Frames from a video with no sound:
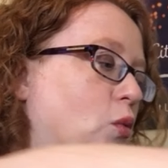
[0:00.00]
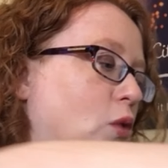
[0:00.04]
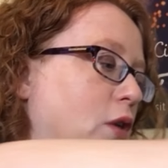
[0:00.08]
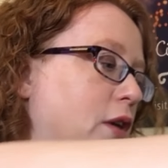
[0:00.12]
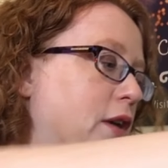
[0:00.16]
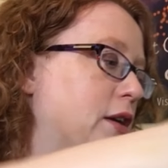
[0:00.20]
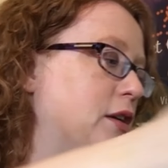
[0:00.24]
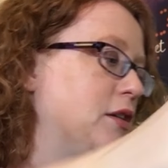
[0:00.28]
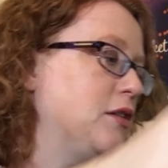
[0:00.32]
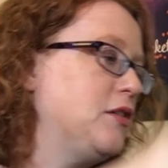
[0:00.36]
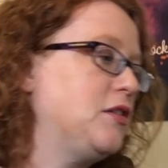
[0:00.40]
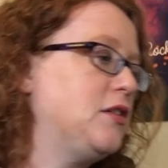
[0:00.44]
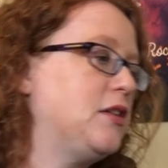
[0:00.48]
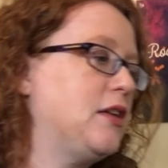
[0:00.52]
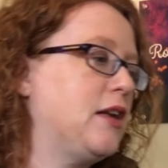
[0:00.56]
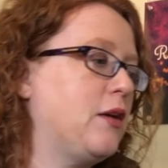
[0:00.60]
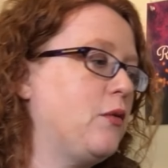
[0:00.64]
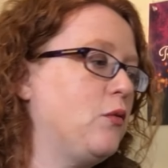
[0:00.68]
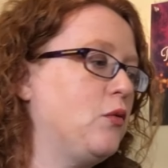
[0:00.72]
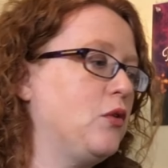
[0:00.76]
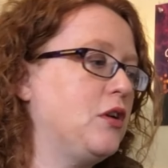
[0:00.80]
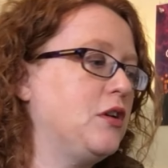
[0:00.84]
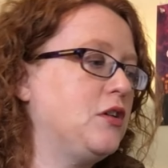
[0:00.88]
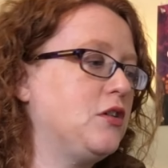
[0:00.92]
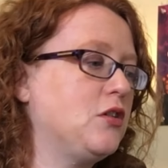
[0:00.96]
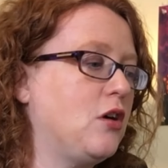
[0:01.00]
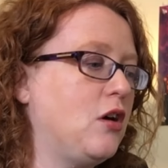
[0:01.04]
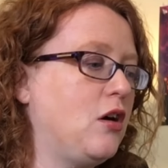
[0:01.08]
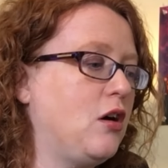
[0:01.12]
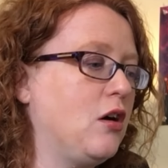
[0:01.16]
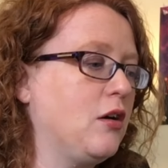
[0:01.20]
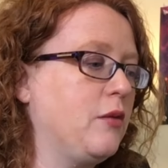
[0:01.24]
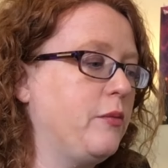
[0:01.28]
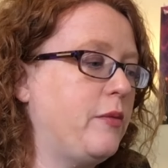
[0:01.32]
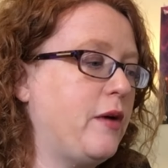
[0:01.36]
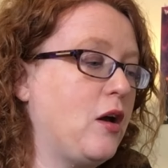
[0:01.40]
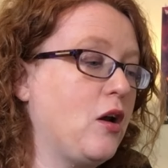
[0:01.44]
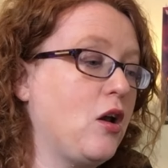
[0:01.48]
what else did I want to
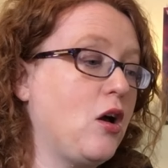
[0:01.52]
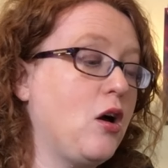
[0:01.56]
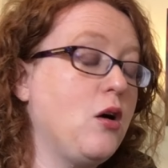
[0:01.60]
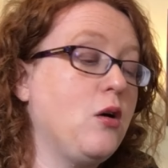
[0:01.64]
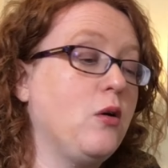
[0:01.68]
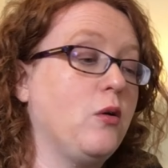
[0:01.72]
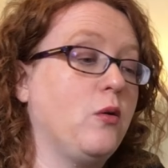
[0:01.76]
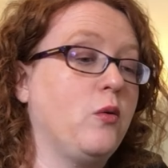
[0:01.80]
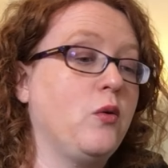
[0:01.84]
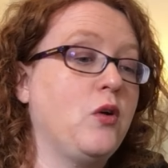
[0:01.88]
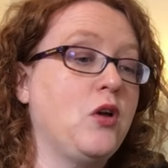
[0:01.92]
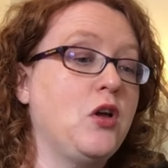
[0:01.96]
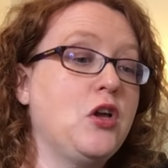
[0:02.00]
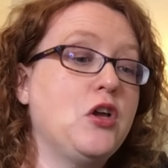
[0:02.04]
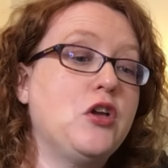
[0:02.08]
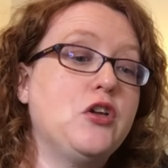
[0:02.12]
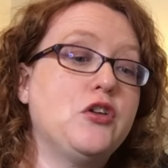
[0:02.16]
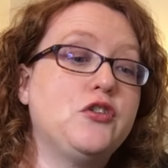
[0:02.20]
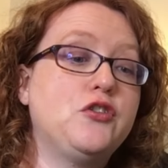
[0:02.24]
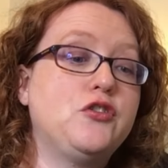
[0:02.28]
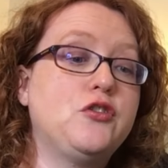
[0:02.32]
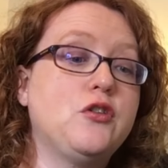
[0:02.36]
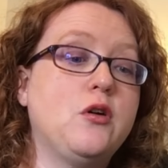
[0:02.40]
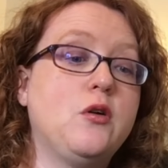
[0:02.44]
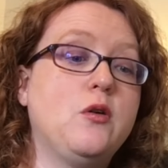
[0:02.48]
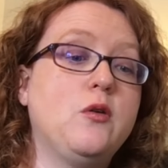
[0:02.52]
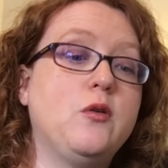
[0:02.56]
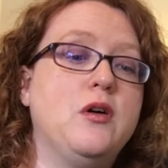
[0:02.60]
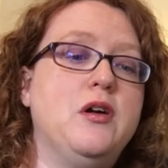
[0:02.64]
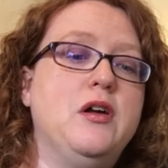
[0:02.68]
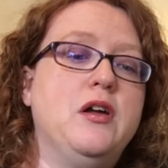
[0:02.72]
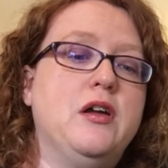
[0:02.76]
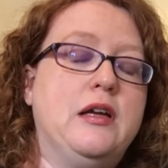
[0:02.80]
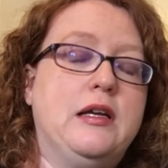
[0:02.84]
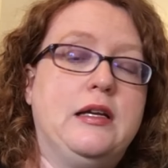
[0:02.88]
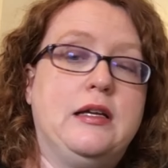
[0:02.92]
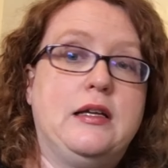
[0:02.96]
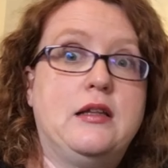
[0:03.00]
talk about? Oh, so
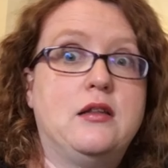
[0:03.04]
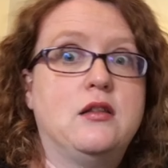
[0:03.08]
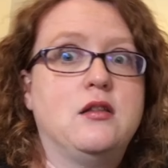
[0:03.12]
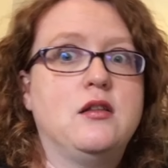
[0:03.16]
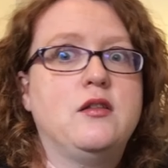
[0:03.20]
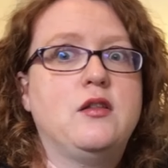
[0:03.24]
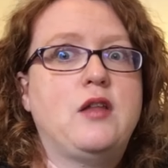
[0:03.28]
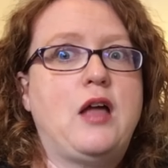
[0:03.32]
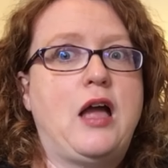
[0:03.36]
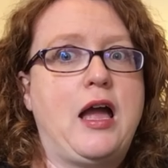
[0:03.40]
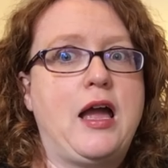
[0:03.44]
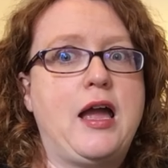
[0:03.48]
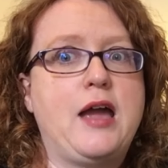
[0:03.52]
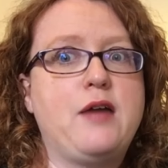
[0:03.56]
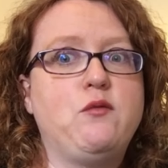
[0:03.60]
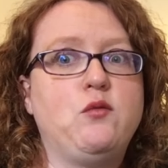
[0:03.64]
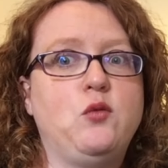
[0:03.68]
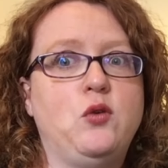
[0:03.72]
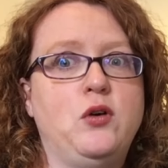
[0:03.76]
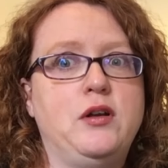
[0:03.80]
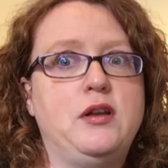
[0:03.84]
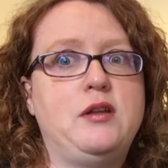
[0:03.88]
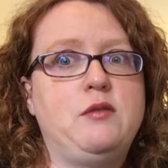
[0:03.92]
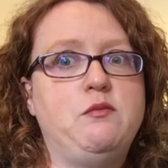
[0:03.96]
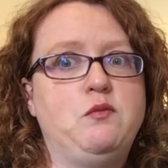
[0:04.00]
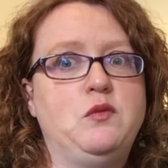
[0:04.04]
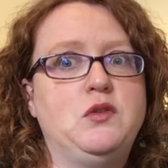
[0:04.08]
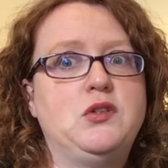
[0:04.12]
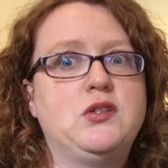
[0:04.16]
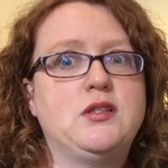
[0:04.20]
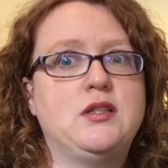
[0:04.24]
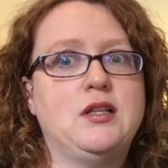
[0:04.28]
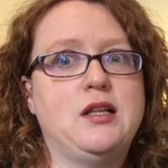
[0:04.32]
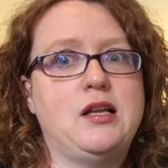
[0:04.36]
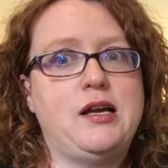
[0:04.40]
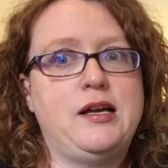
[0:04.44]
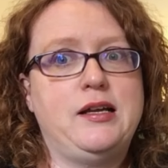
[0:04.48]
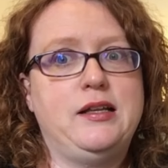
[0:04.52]
I had one
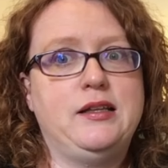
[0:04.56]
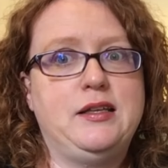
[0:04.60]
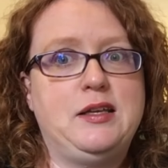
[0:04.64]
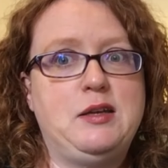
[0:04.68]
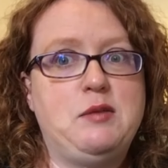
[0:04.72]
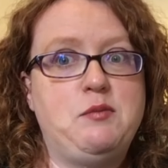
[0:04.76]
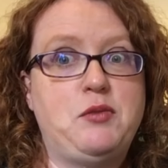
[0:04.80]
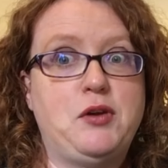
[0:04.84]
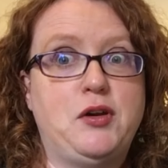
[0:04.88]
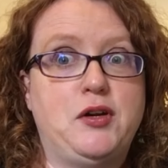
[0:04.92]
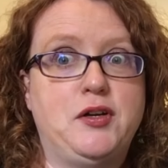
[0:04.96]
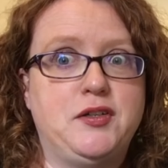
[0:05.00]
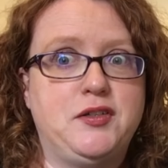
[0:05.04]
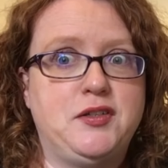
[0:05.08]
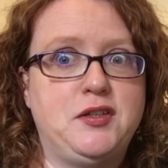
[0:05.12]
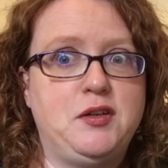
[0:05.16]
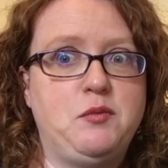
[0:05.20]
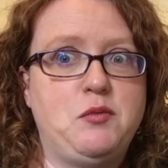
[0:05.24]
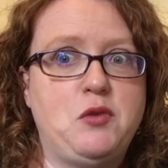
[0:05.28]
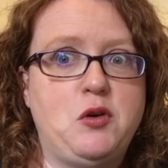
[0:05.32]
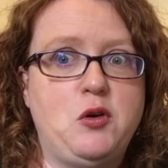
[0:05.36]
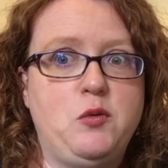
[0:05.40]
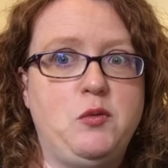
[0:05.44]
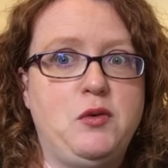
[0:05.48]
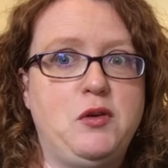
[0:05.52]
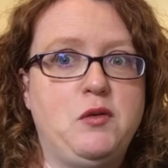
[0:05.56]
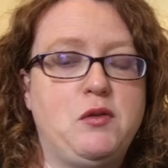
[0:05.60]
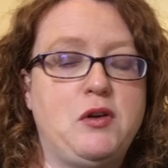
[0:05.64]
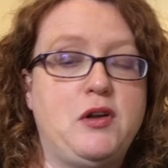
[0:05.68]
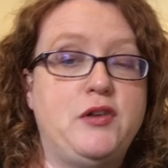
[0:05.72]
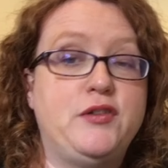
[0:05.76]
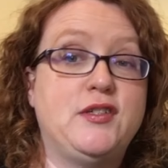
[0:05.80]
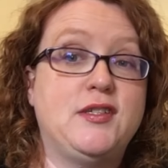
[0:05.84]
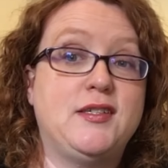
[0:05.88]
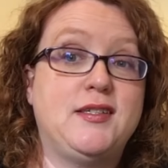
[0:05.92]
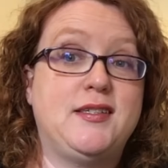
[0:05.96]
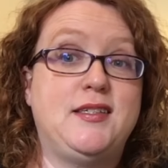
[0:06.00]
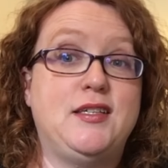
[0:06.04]
slightly embarrassing moment when I
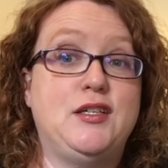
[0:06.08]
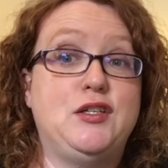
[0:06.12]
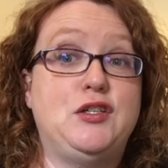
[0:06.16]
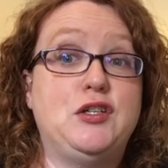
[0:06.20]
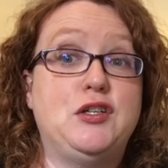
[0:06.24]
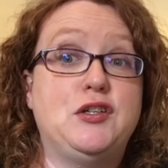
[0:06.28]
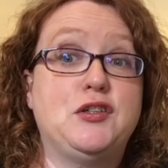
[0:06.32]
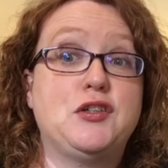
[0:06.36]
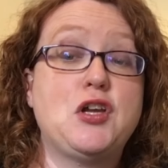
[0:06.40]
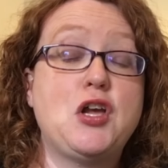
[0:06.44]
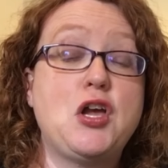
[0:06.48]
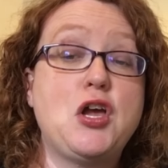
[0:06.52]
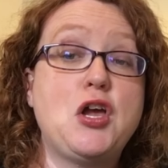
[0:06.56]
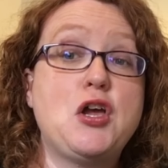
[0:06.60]
was at Stitches.